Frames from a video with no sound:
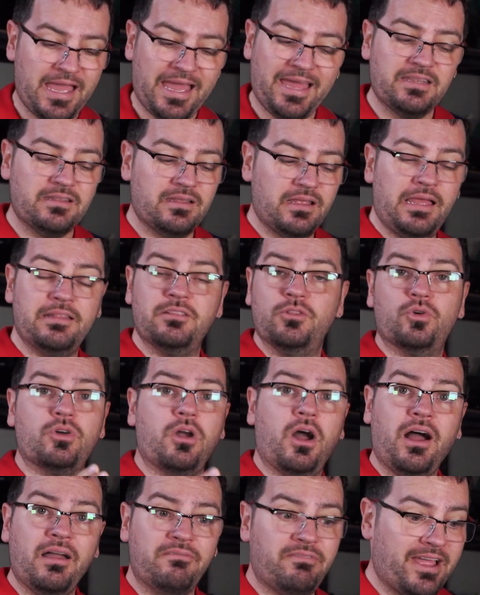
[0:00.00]
And
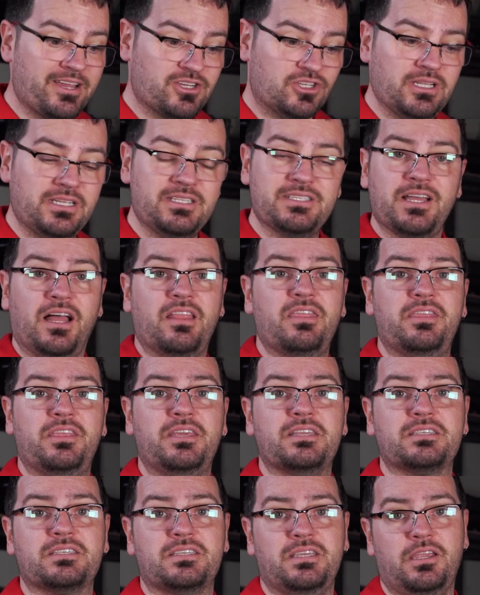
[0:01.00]
look, I've actually done
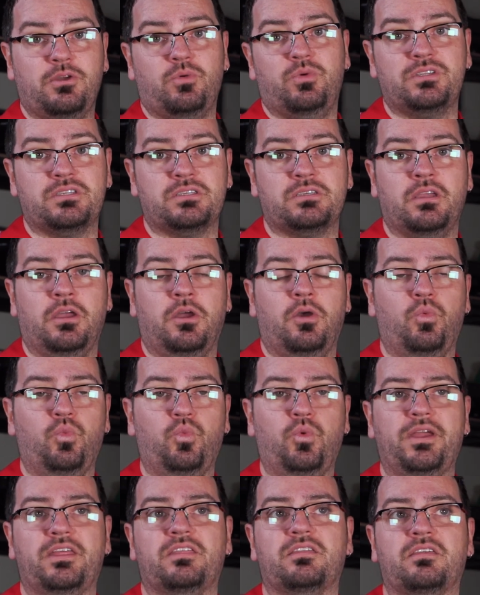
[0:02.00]
this sequence
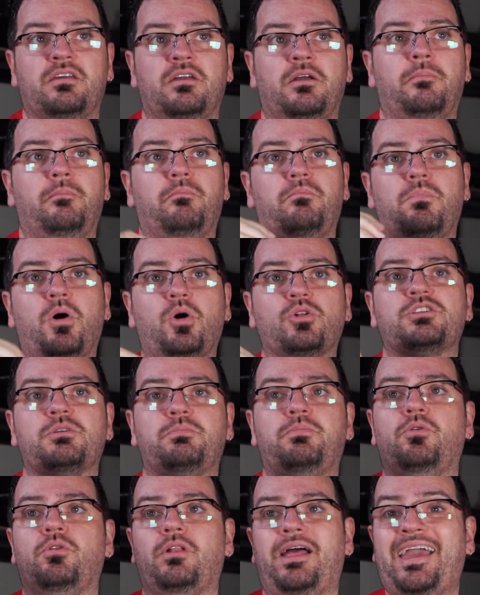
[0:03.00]
with
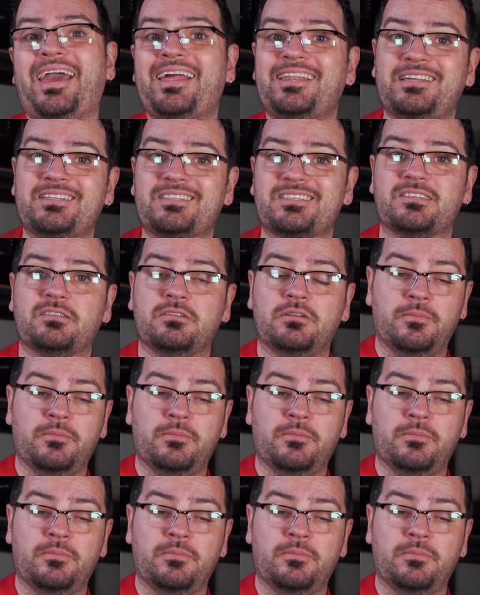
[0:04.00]
multiple edits.